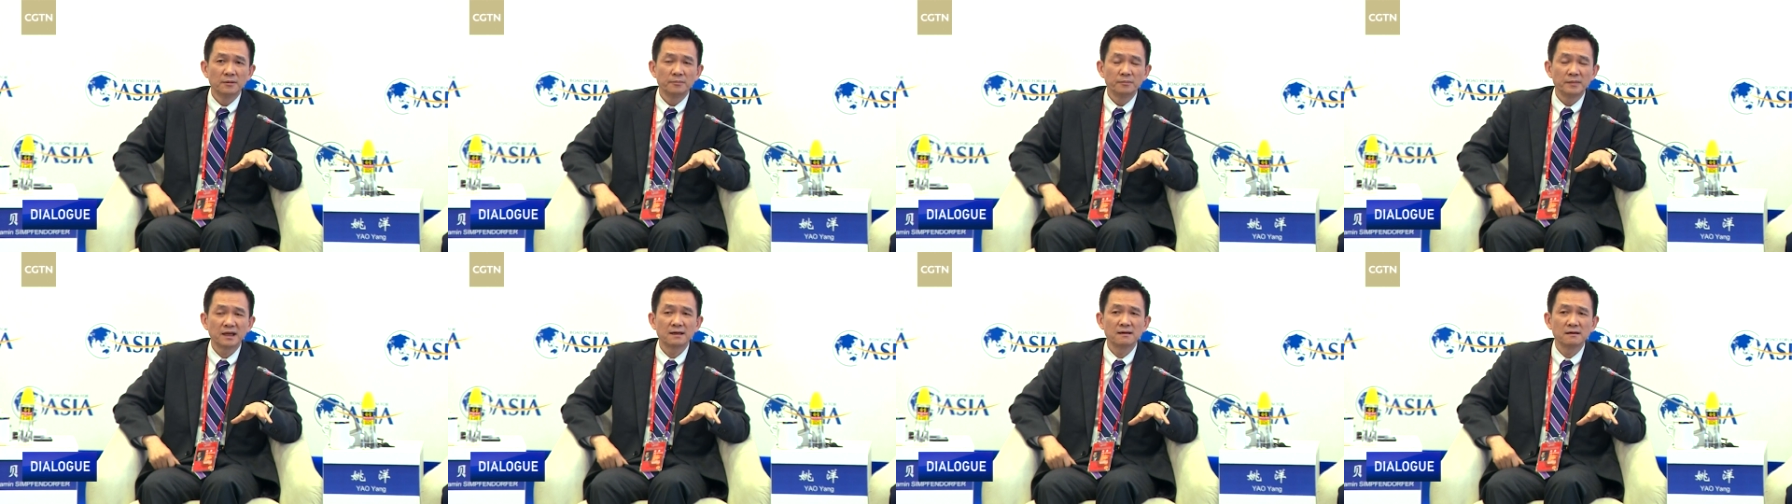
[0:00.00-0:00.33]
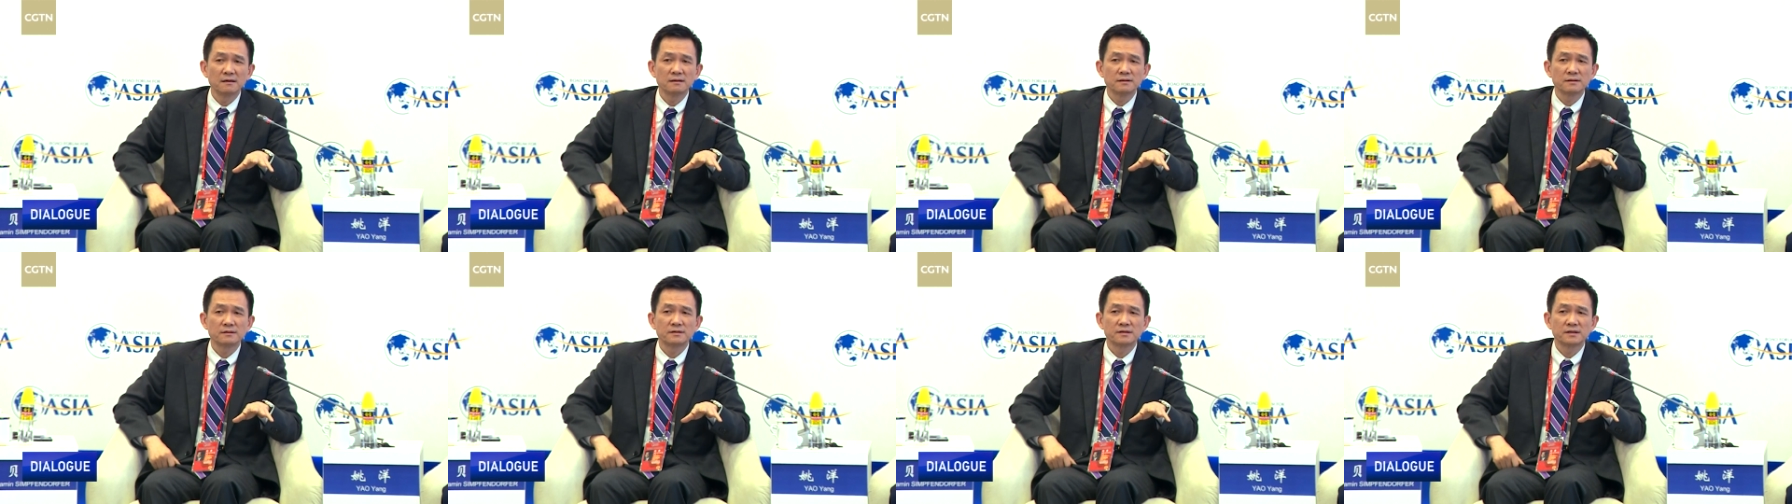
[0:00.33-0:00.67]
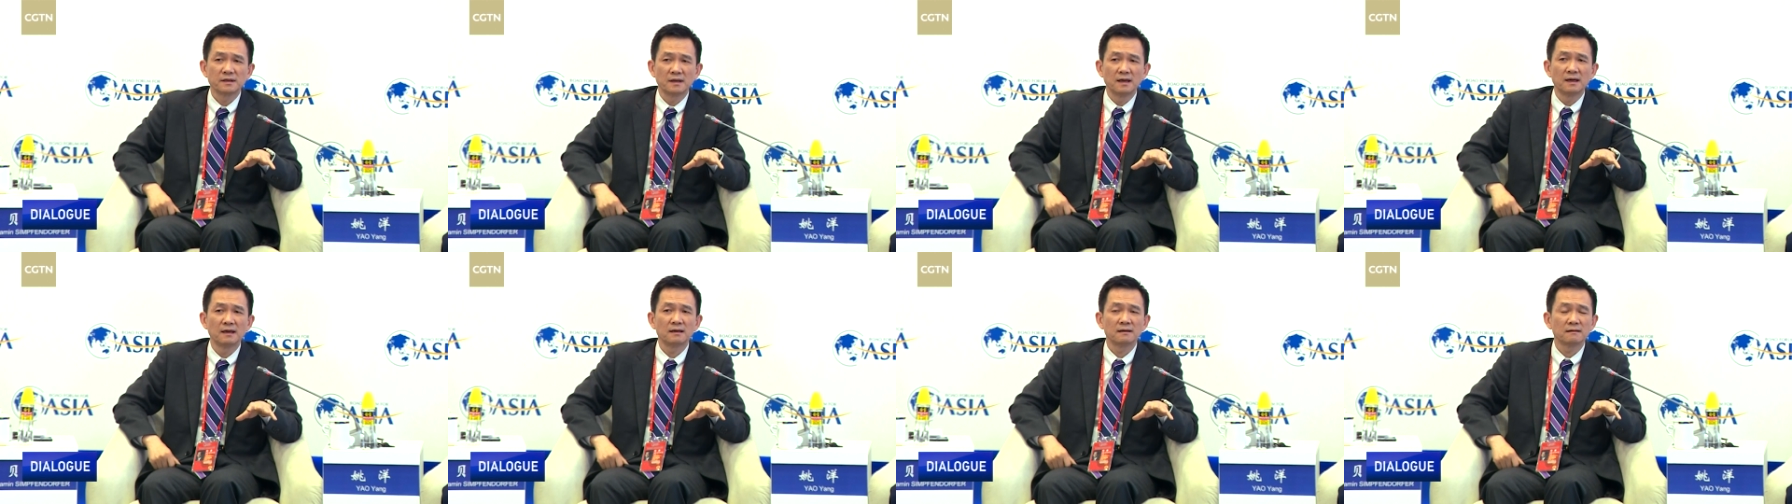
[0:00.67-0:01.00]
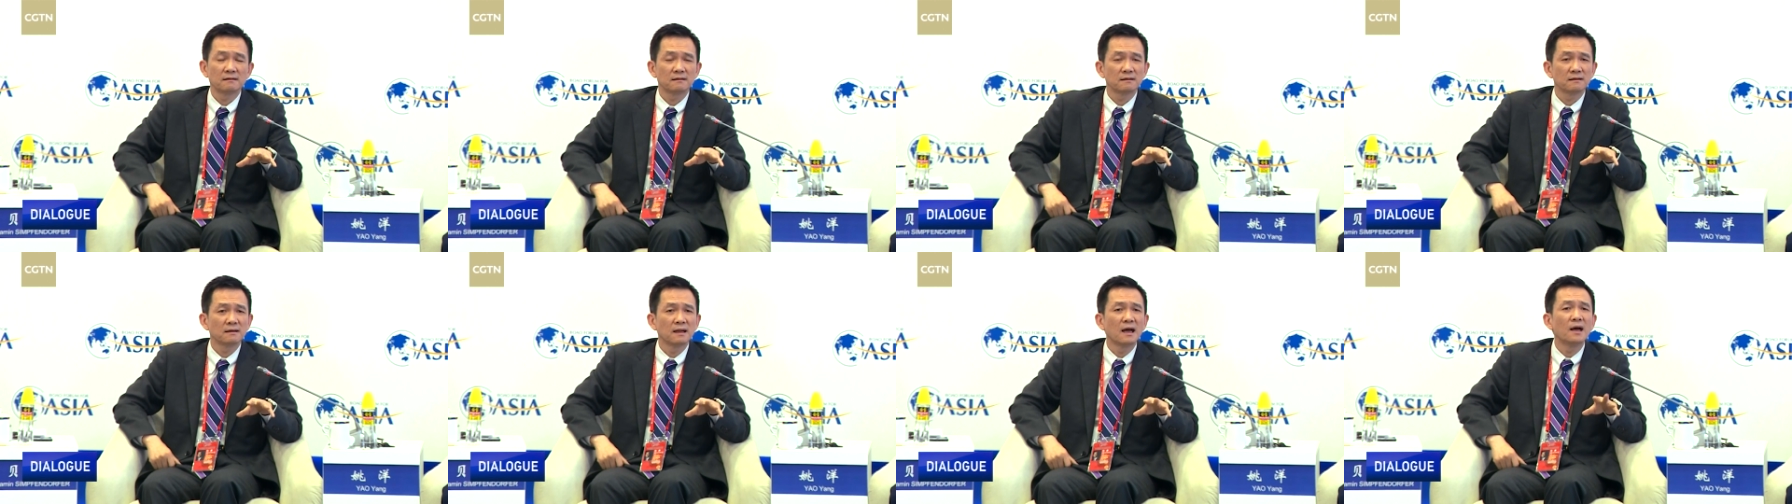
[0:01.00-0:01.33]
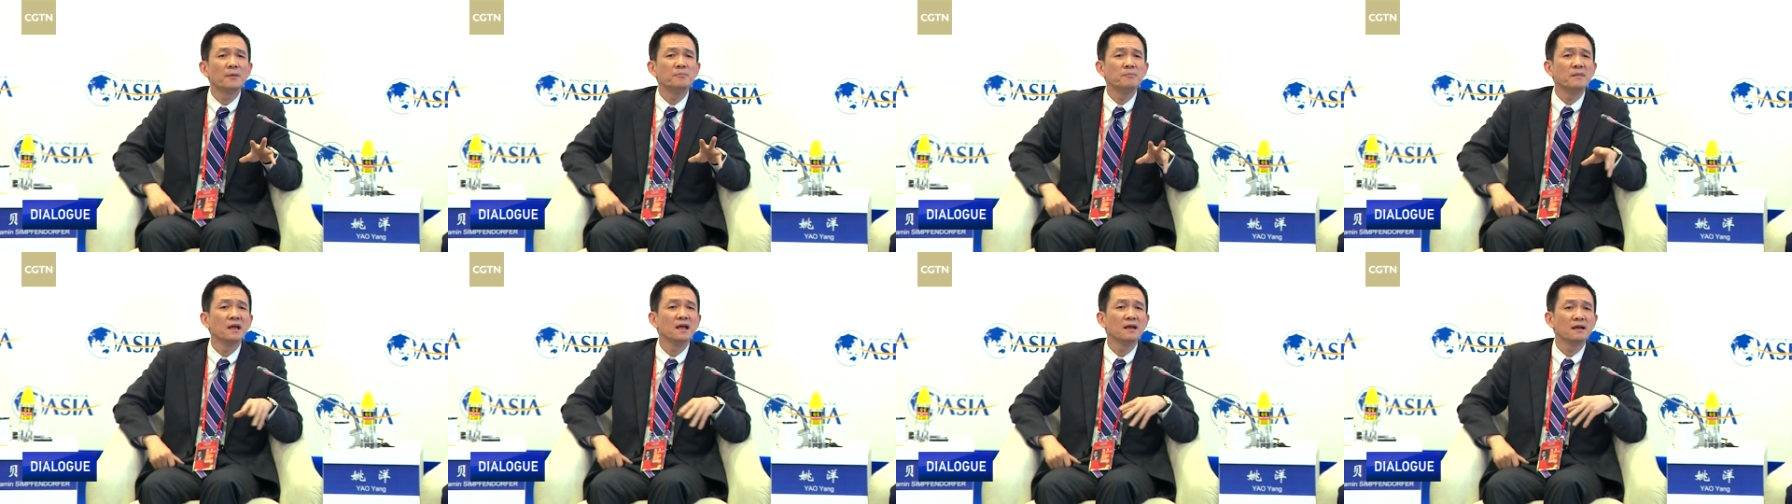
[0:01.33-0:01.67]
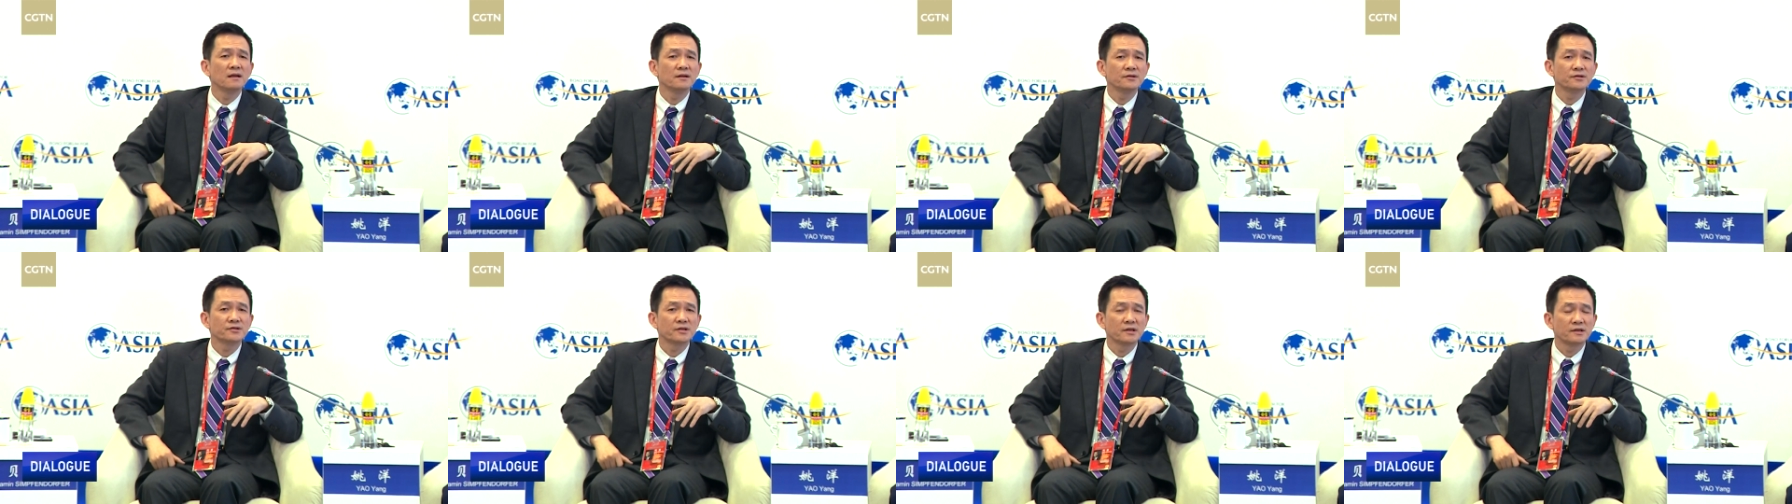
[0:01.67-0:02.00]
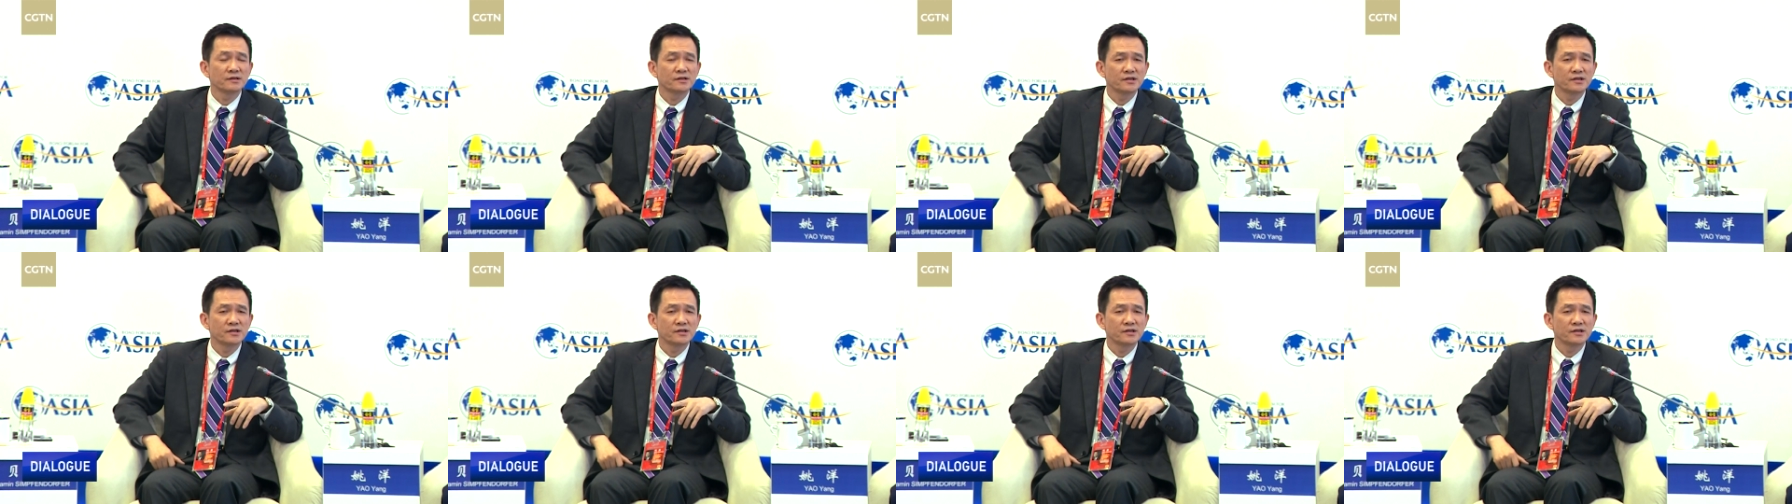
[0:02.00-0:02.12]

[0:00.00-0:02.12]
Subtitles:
Because that means the